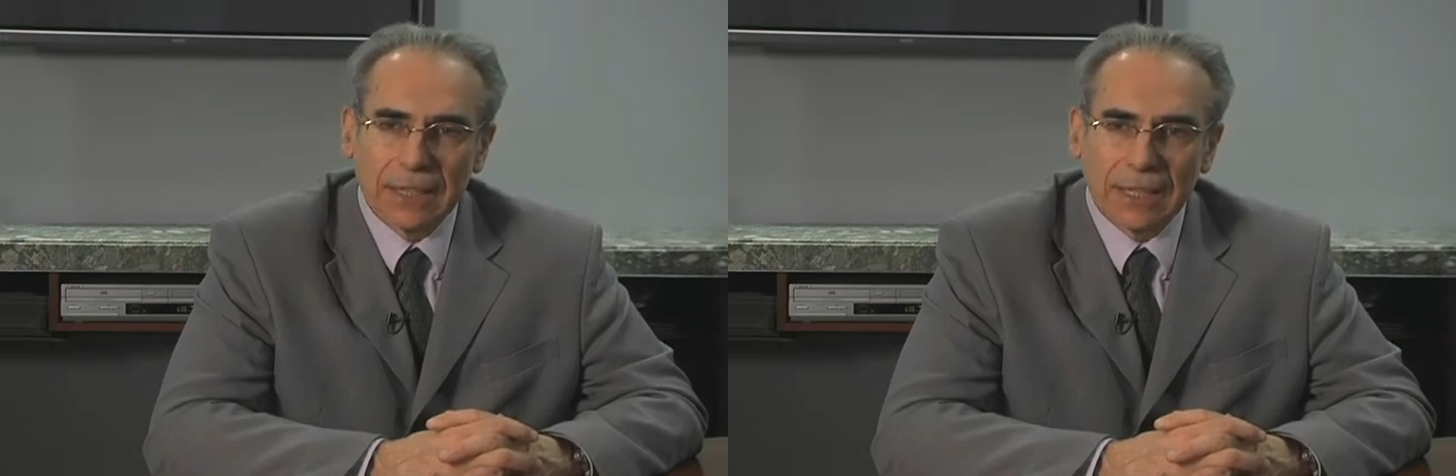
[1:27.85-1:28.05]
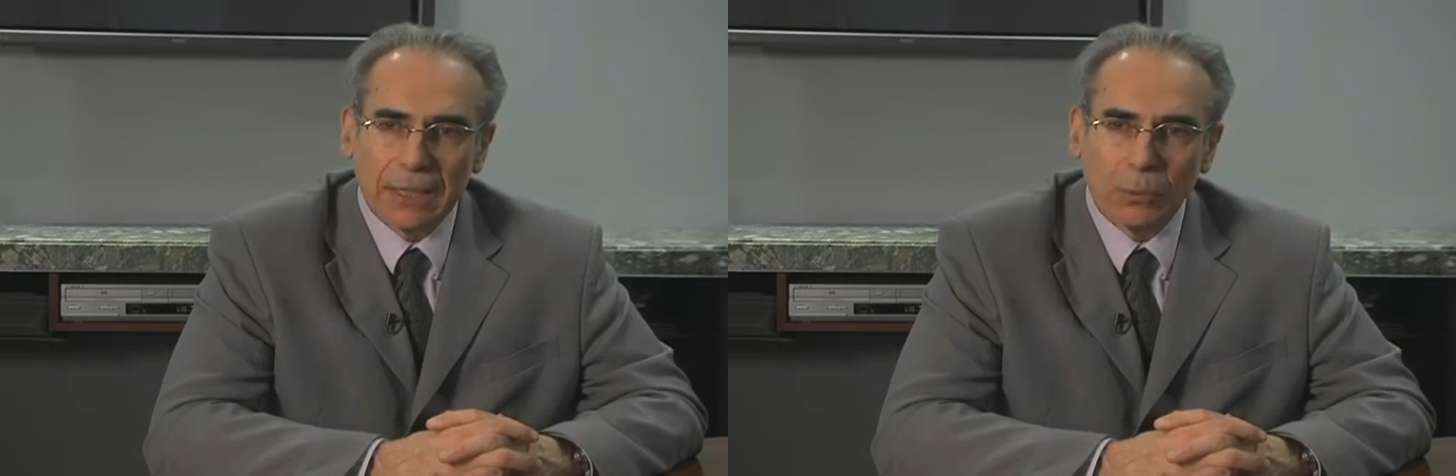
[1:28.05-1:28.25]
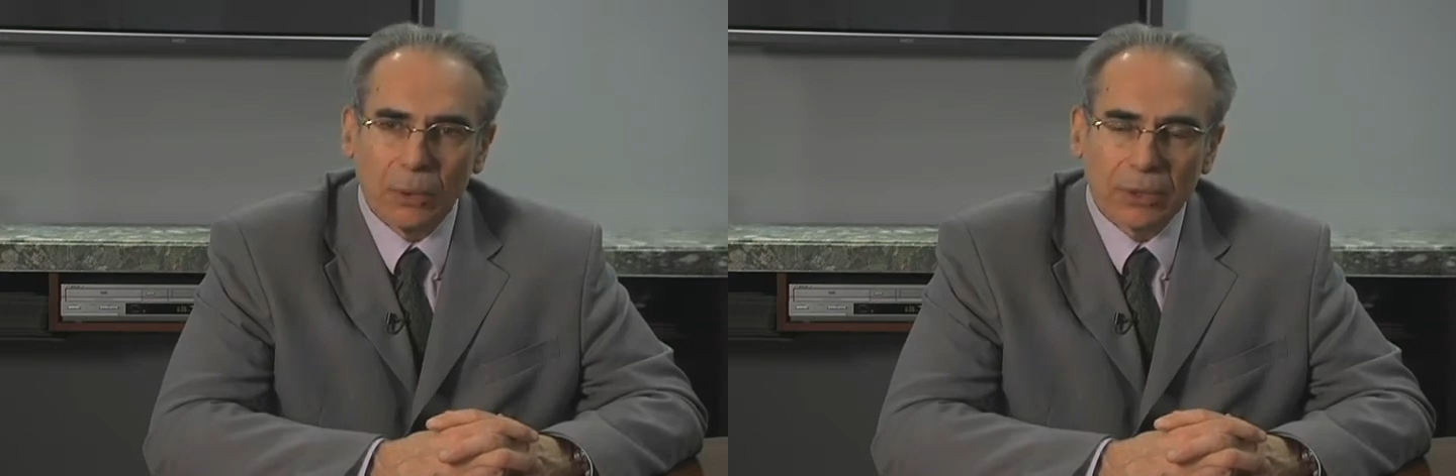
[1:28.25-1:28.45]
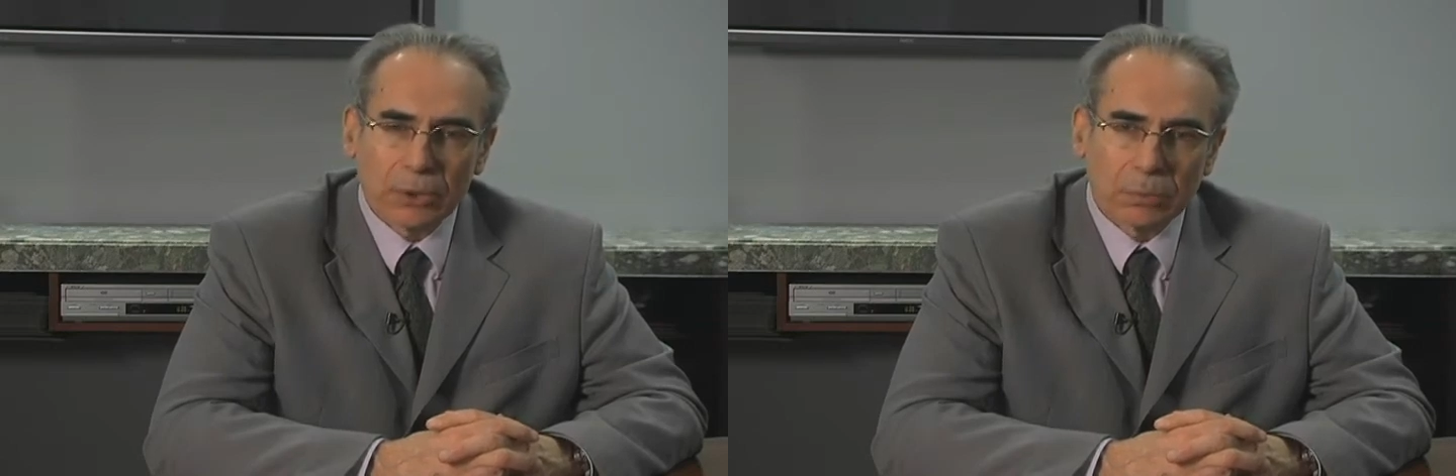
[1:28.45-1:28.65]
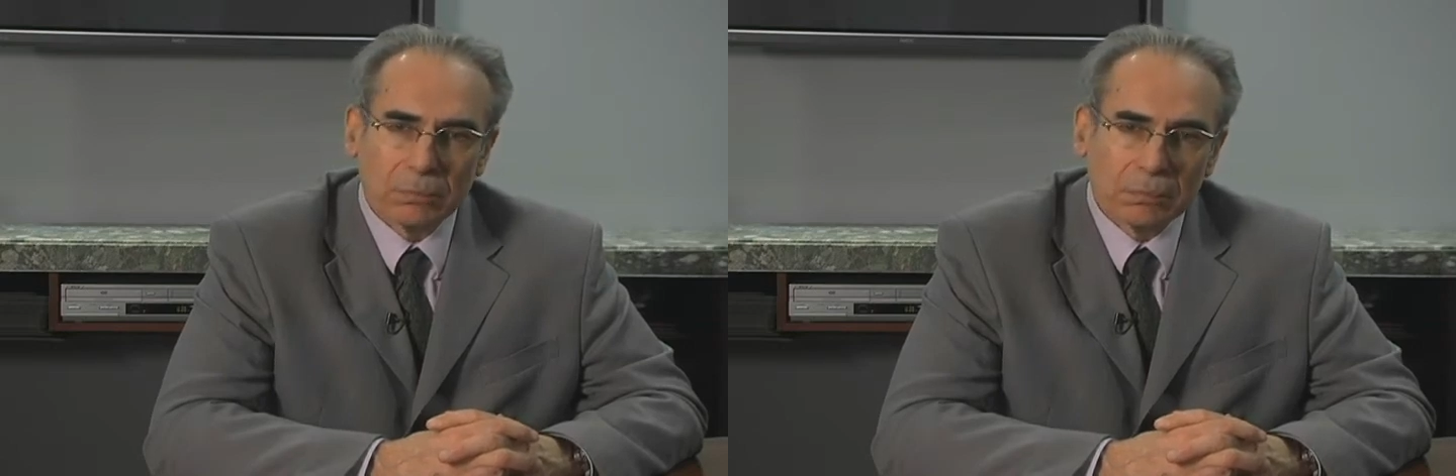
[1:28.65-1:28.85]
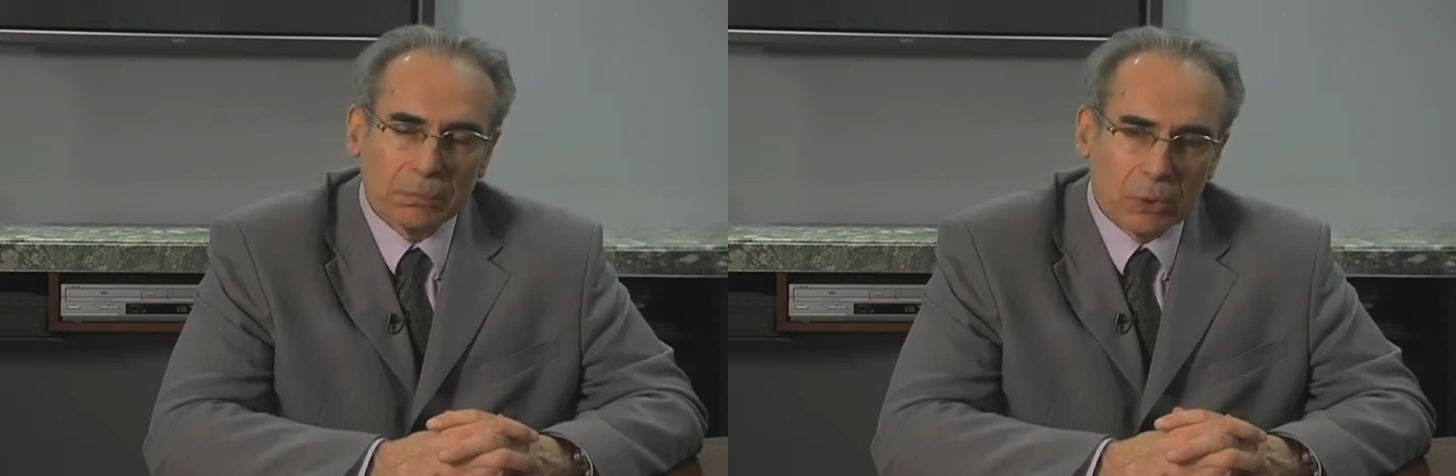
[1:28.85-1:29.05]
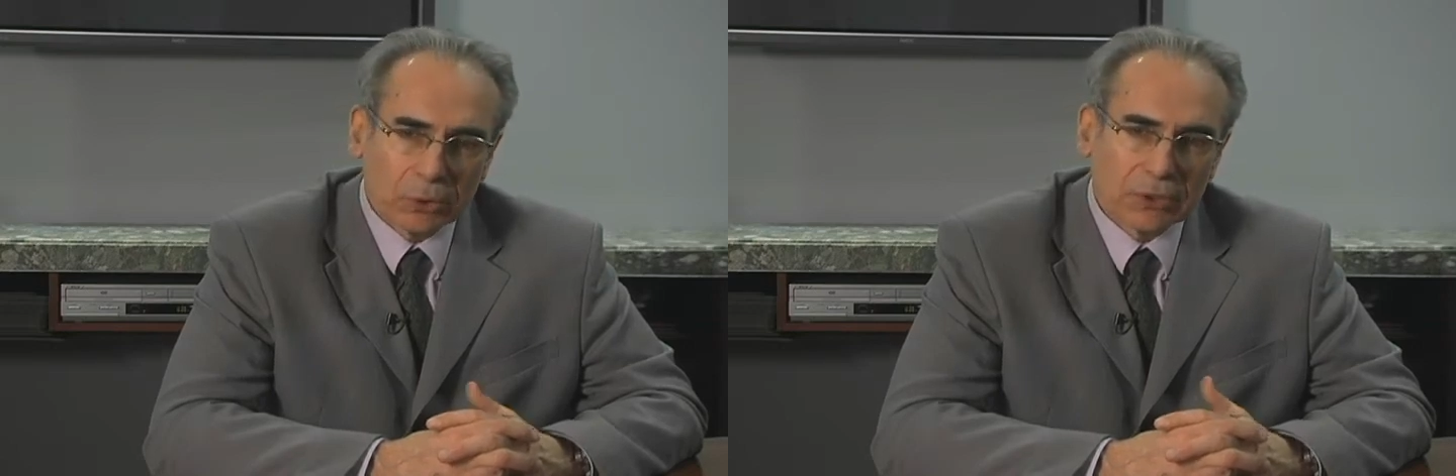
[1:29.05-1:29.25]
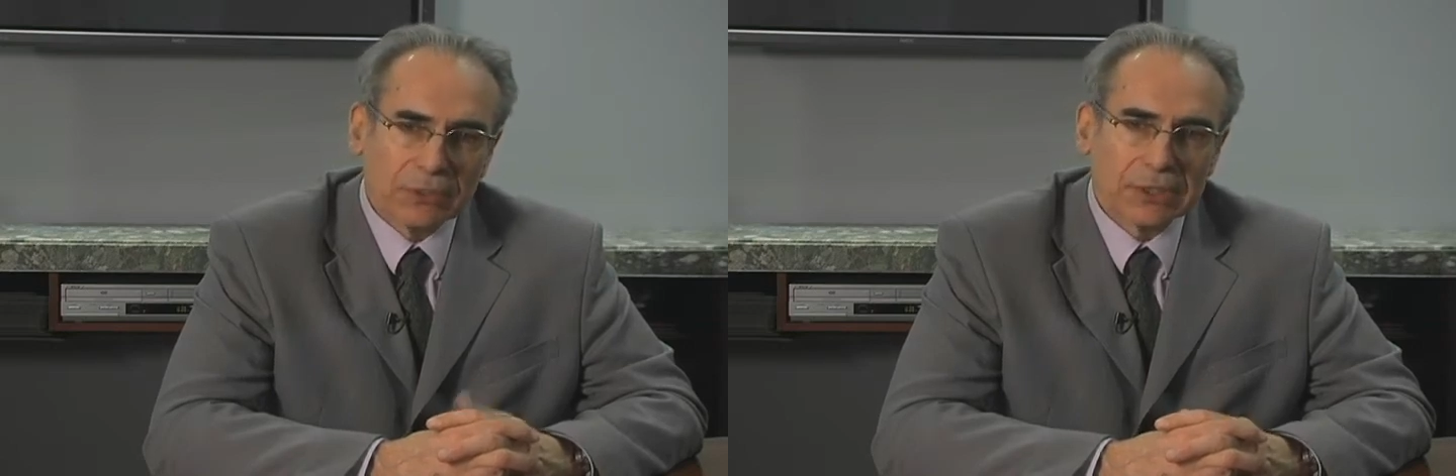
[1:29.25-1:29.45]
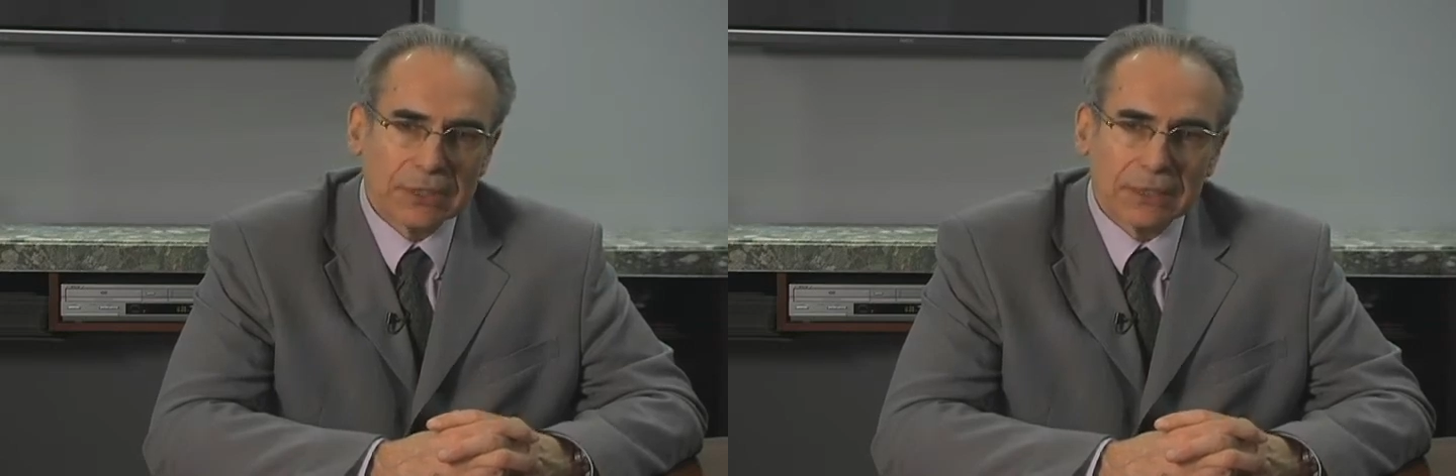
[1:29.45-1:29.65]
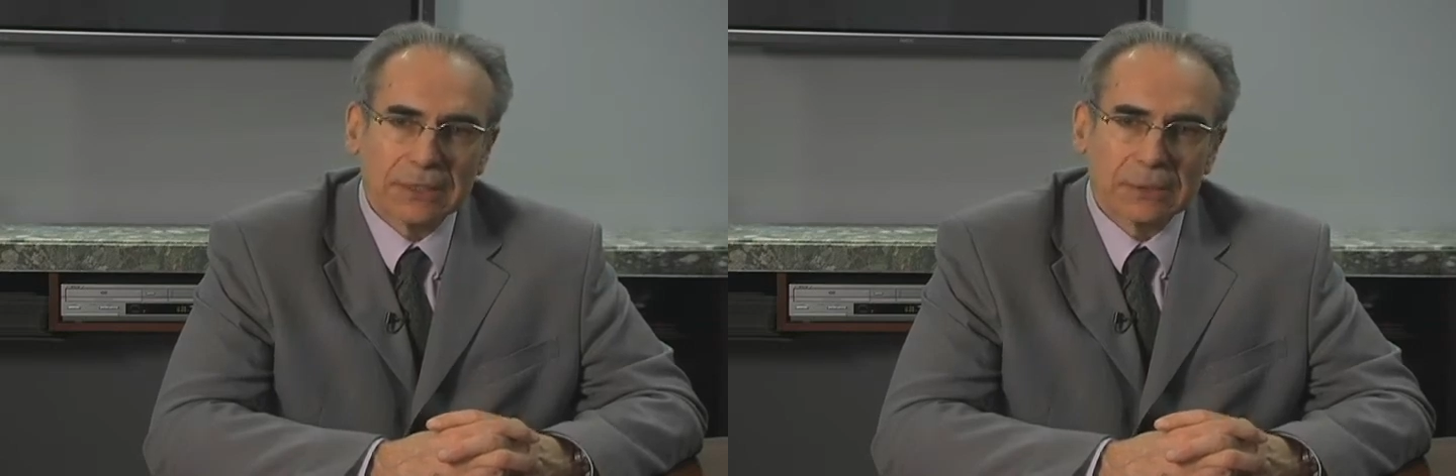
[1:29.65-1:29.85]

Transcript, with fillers: uh, whereas most of us didn't